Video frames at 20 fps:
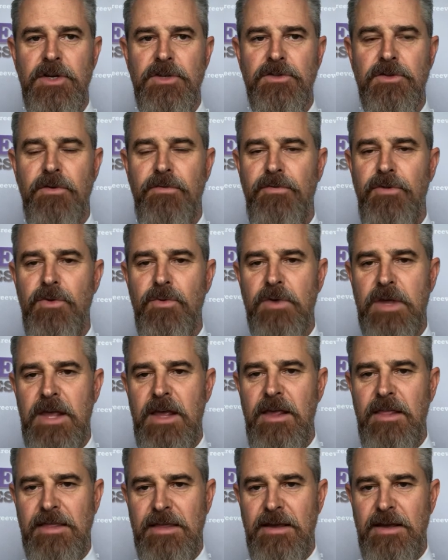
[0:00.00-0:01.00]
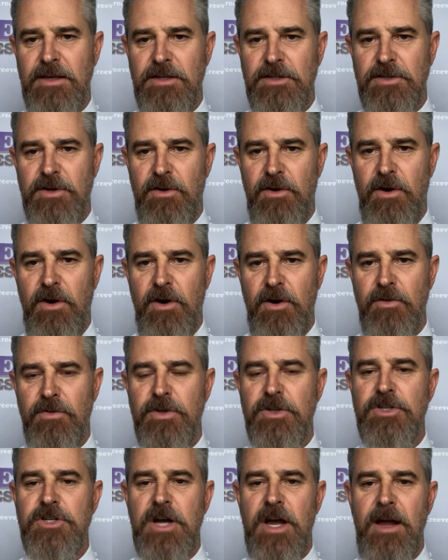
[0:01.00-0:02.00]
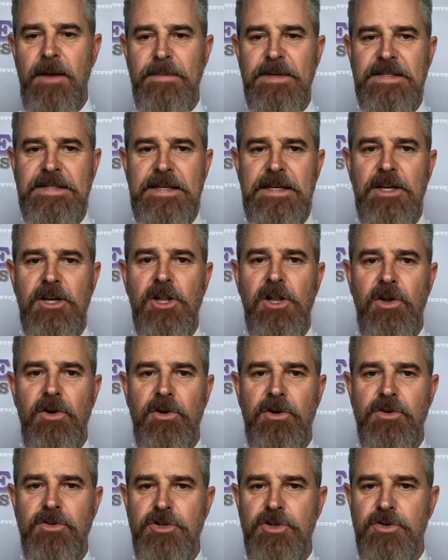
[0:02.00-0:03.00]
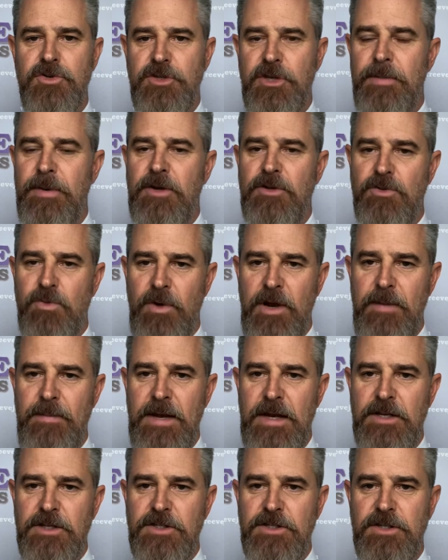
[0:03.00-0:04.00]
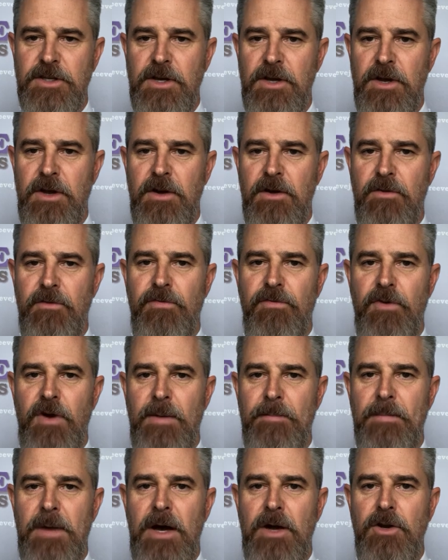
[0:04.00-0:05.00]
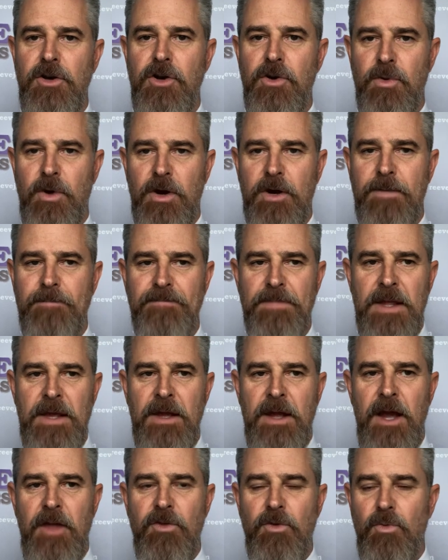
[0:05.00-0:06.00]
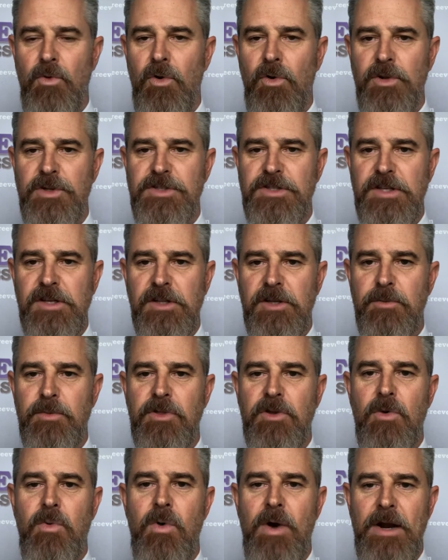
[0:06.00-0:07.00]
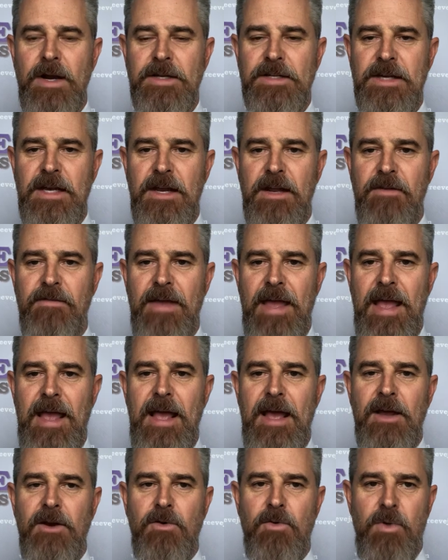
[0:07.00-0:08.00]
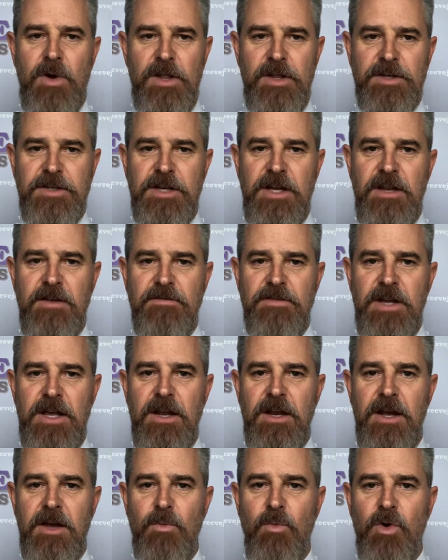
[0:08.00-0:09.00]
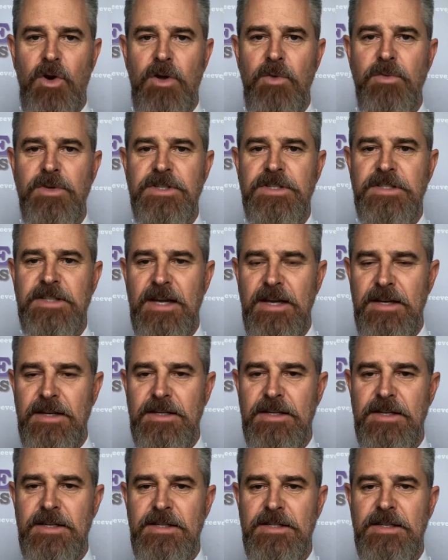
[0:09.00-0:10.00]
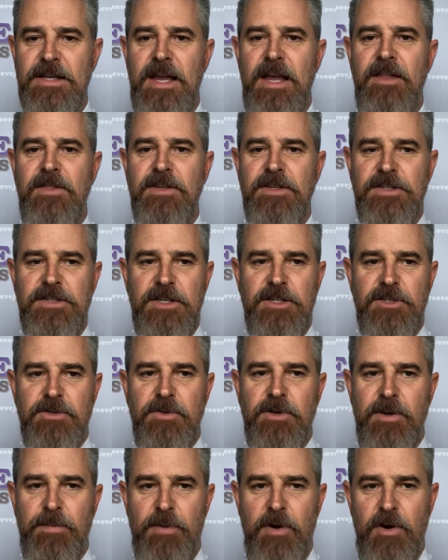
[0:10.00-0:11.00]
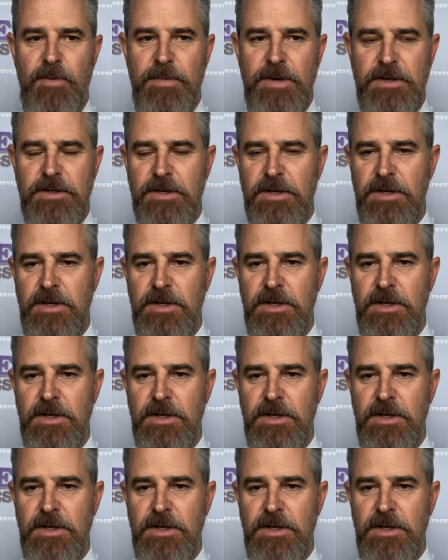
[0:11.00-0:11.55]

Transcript: So a few key things are the job is in Clark, New Jersey, about 20 minutes from uh, Newark. And the role is dealing with quantitative and qualitative data and working with scientists and the sensory department.